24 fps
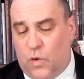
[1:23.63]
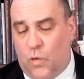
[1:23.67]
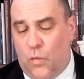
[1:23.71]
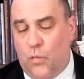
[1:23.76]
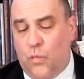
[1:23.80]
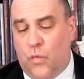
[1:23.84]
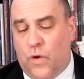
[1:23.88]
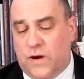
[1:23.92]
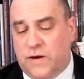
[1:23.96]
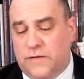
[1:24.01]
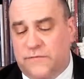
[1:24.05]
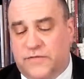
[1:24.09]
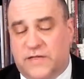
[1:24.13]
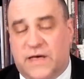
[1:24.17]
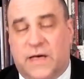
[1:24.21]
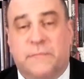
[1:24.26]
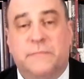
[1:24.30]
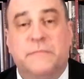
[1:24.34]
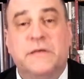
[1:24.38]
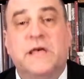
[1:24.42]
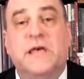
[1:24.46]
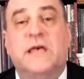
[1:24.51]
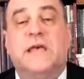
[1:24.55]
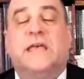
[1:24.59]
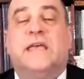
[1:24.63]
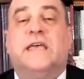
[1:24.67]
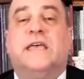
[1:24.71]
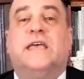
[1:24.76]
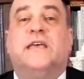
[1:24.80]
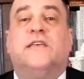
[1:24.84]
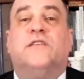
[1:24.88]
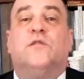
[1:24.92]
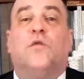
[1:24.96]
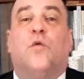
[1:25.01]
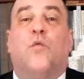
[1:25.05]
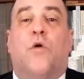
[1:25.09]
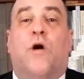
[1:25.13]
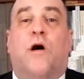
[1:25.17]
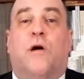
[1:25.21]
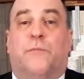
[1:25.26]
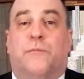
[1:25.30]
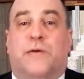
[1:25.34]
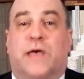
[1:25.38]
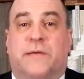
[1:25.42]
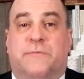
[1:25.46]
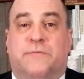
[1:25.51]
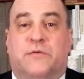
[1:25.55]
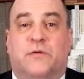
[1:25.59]
One of them is
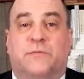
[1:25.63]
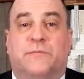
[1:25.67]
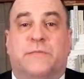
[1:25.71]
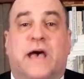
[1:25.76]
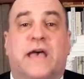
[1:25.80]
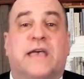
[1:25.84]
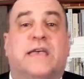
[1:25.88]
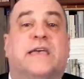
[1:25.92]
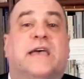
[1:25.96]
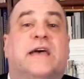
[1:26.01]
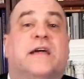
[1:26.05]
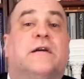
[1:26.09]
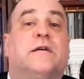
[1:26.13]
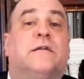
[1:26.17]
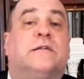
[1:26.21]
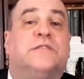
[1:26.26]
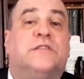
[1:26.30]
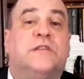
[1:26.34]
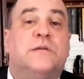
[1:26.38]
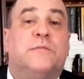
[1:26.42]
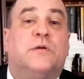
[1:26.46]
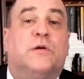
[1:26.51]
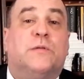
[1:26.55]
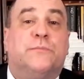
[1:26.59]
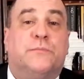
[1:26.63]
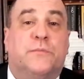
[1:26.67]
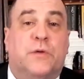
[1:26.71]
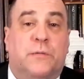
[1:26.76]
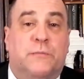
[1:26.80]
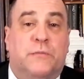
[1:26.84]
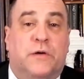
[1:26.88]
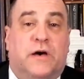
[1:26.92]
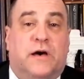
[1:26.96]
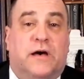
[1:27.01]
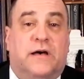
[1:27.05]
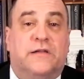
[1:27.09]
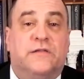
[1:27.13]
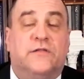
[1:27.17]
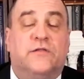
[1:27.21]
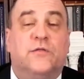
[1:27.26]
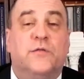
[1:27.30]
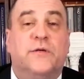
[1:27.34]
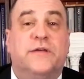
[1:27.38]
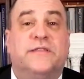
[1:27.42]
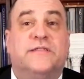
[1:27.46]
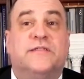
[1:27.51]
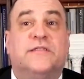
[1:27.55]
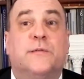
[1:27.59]
Wallpaper by Carole Thibault-Pomerance,
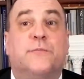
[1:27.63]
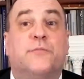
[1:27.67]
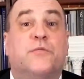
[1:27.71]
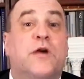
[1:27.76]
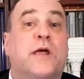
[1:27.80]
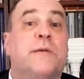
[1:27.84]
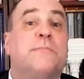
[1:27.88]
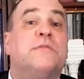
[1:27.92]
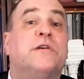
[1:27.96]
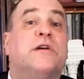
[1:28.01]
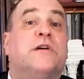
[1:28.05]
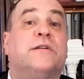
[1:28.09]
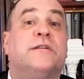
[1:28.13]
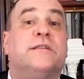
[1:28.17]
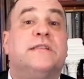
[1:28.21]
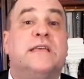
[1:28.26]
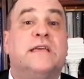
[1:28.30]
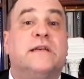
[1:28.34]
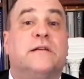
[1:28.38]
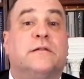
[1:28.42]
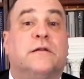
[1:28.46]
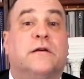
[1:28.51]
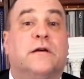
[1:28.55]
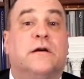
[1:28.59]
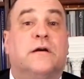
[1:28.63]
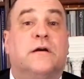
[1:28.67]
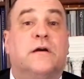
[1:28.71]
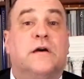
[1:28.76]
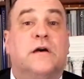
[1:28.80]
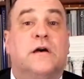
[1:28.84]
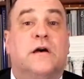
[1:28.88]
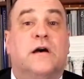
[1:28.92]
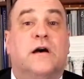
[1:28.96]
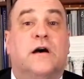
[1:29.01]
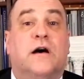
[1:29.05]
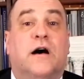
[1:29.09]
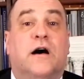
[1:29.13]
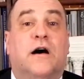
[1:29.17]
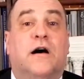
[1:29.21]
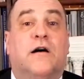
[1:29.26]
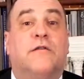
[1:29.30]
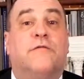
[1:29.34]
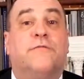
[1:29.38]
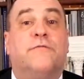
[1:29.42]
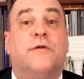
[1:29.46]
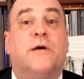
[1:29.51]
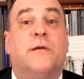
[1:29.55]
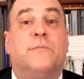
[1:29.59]
who is the premier dealer
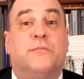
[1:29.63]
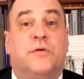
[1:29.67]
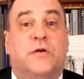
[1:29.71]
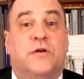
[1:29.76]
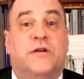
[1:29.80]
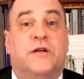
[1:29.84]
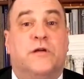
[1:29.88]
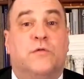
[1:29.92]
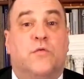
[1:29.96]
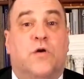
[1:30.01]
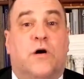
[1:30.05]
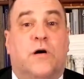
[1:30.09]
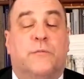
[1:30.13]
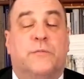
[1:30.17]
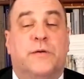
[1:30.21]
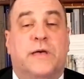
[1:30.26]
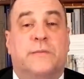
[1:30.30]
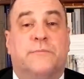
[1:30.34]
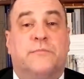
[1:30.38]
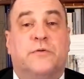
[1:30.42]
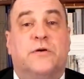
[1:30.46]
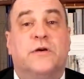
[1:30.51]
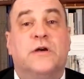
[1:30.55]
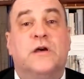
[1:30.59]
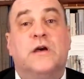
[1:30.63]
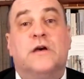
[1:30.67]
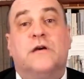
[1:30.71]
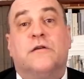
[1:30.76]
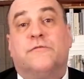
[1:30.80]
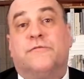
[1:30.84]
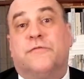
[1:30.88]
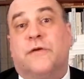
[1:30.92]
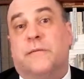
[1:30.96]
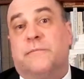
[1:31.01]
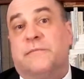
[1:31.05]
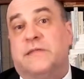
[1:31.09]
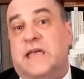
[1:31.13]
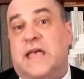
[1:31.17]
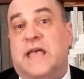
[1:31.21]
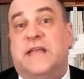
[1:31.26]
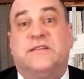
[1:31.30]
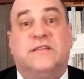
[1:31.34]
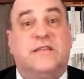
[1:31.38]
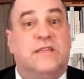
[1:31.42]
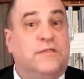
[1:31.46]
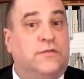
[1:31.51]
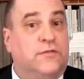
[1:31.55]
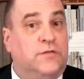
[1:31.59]
of period wallpaper from the
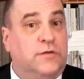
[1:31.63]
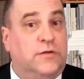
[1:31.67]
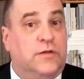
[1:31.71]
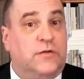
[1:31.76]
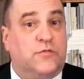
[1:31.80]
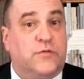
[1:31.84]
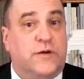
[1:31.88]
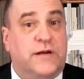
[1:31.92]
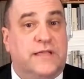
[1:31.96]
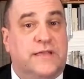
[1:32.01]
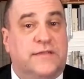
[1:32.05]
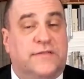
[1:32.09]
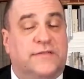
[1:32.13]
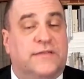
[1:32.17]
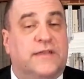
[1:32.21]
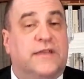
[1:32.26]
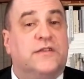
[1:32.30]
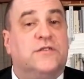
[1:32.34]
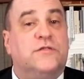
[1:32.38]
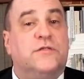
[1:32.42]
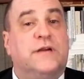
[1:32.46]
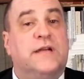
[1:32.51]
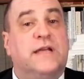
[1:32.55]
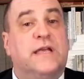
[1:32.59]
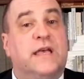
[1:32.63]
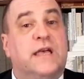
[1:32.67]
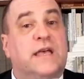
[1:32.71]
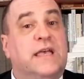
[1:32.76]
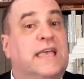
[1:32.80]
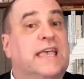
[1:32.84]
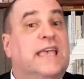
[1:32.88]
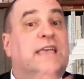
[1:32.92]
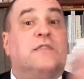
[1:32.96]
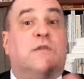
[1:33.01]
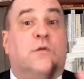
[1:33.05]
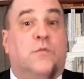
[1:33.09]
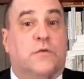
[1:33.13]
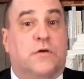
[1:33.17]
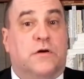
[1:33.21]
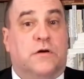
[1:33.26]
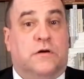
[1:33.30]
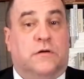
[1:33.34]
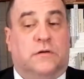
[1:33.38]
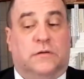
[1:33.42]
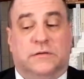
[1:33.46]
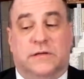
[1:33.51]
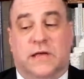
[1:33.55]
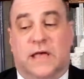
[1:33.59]
18th to the 20th century in the
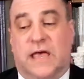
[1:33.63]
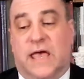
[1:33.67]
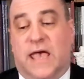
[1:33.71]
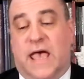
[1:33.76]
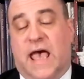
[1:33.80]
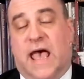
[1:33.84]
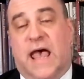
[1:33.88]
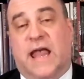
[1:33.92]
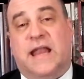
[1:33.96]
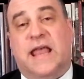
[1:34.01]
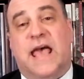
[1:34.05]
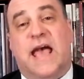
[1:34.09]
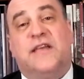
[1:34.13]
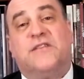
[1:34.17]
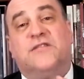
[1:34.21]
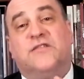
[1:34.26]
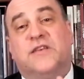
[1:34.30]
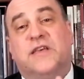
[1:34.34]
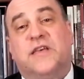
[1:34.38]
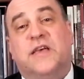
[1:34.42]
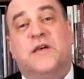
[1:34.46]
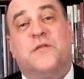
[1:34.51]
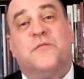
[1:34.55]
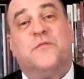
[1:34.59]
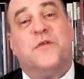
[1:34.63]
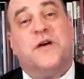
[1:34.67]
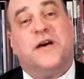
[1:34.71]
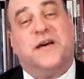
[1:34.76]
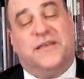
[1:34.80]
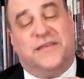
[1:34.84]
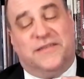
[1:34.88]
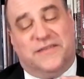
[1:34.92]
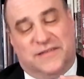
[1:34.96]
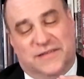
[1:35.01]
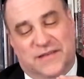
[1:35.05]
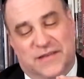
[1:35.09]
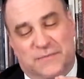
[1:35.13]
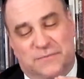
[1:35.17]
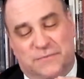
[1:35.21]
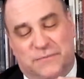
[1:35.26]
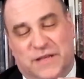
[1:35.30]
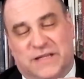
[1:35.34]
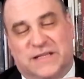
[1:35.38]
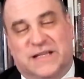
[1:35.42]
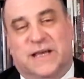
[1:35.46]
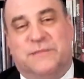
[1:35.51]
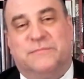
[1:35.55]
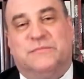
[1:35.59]
world. And actually it was
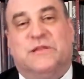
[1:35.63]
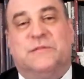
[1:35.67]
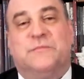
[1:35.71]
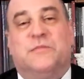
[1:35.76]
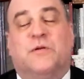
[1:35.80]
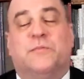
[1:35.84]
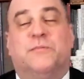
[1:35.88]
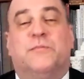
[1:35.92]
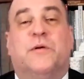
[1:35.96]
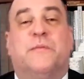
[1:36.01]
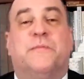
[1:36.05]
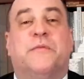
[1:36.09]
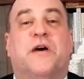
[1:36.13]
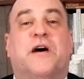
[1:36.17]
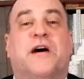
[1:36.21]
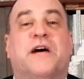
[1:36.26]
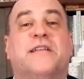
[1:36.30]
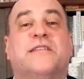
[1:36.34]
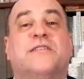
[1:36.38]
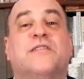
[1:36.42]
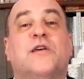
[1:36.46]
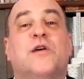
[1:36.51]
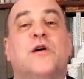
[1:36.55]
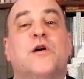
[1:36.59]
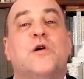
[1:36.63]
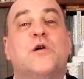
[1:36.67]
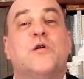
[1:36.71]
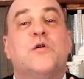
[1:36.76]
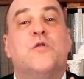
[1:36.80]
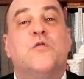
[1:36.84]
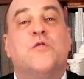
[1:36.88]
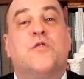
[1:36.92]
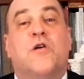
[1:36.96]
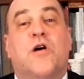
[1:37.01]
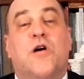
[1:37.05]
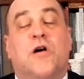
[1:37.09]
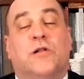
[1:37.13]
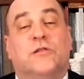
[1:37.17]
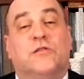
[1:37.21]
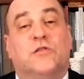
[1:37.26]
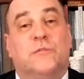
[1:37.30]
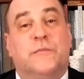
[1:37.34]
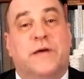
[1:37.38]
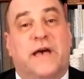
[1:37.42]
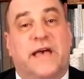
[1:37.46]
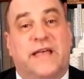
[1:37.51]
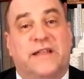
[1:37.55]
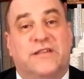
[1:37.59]
Madame Thibault-Pomerance who called to
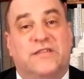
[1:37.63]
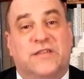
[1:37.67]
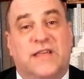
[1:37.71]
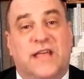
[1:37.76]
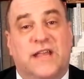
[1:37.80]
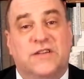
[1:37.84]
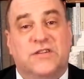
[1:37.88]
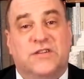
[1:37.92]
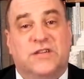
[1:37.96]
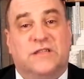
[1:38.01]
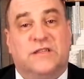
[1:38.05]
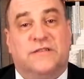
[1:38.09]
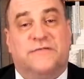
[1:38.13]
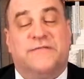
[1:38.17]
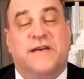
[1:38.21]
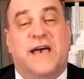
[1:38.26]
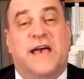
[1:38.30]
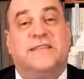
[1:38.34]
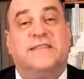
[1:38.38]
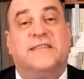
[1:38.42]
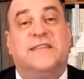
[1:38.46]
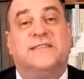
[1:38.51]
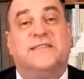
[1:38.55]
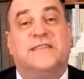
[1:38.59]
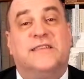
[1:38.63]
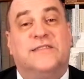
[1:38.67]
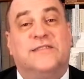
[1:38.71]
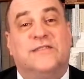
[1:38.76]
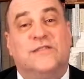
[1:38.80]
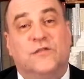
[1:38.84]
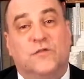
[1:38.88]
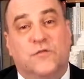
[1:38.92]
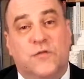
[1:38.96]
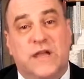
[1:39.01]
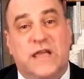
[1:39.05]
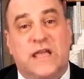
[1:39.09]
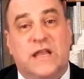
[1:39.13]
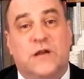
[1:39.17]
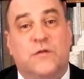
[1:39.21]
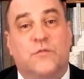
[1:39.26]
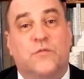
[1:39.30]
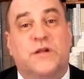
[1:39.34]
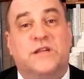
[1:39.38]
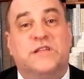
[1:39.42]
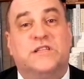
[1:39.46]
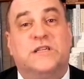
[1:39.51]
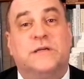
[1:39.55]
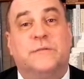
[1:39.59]
my attention the fact that this screen,
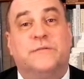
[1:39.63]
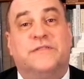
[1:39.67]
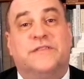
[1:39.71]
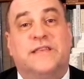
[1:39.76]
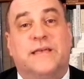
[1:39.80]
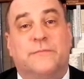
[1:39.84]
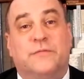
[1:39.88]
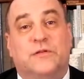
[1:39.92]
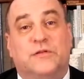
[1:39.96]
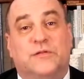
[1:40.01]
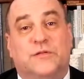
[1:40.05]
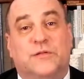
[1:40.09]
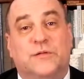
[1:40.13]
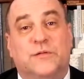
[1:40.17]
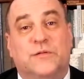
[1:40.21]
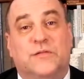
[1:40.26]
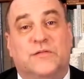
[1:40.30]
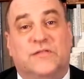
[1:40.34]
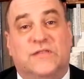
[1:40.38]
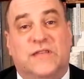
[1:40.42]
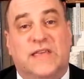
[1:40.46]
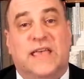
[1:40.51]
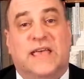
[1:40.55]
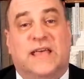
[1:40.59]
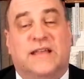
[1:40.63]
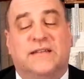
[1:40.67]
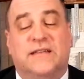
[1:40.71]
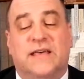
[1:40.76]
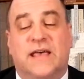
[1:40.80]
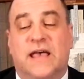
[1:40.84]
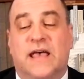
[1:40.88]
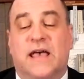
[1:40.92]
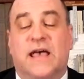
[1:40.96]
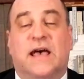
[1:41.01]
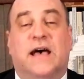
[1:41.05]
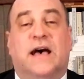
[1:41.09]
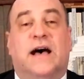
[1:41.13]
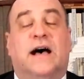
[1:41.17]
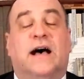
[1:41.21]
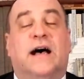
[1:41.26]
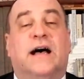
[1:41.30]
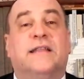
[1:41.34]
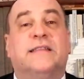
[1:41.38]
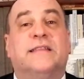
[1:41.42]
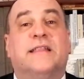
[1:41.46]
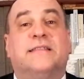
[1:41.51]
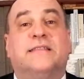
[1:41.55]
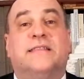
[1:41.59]
when she was able to see it,
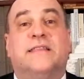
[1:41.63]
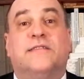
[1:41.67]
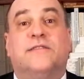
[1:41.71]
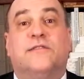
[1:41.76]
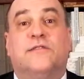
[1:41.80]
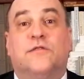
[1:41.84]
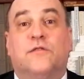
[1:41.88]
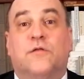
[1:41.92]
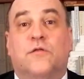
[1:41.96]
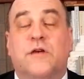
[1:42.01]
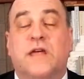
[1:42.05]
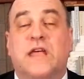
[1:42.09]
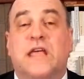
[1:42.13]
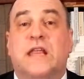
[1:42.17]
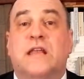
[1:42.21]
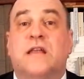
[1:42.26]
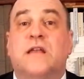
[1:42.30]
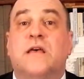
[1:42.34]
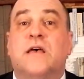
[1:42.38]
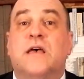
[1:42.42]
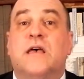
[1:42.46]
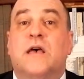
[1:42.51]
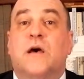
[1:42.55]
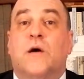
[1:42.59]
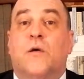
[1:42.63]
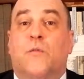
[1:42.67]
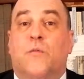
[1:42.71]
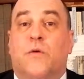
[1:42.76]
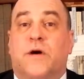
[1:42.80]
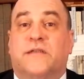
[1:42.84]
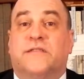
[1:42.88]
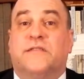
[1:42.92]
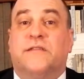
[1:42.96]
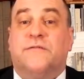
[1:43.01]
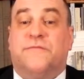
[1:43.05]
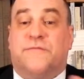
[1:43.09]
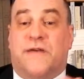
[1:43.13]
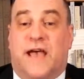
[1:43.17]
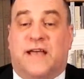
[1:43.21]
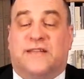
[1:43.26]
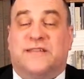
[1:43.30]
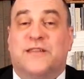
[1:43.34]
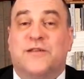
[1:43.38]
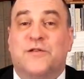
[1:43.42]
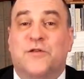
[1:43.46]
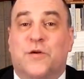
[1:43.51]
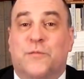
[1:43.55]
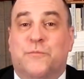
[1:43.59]
that this screen was in
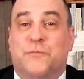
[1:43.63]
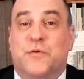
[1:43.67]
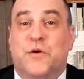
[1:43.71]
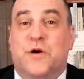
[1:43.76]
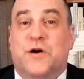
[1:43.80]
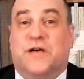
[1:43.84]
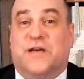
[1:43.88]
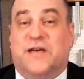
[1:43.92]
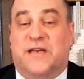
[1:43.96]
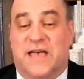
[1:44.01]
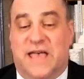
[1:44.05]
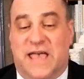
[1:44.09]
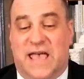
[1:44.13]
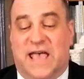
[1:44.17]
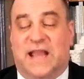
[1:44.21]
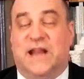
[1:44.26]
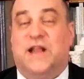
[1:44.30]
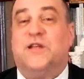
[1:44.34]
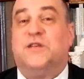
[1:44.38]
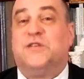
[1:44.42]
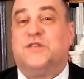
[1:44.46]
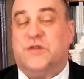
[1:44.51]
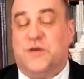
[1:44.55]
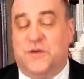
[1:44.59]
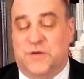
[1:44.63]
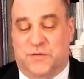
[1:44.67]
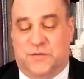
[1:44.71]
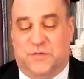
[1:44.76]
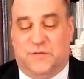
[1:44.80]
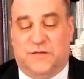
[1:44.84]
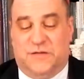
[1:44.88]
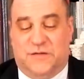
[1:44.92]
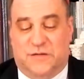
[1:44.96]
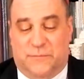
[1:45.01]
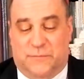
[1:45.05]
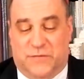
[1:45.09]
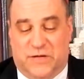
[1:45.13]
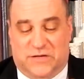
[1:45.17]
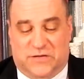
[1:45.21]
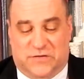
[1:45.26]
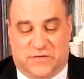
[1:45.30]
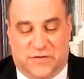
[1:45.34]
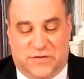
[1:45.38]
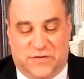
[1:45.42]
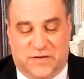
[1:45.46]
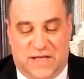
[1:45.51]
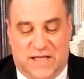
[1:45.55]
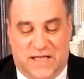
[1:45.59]
fact in her book. And I'll show you the
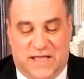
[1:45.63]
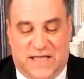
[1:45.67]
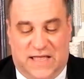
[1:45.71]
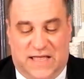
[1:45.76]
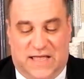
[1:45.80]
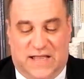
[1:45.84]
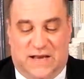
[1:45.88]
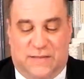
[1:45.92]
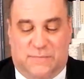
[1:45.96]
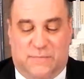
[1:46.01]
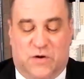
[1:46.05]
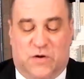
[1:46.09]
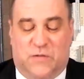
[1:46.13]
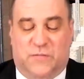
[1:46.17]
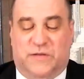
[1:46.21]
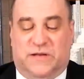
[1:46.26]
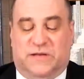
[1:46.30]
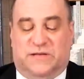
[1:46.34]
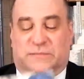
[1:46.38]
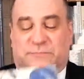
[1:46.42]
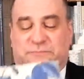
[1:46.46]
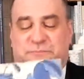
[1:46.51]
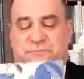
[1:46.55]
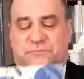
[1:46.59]
picture in a moment.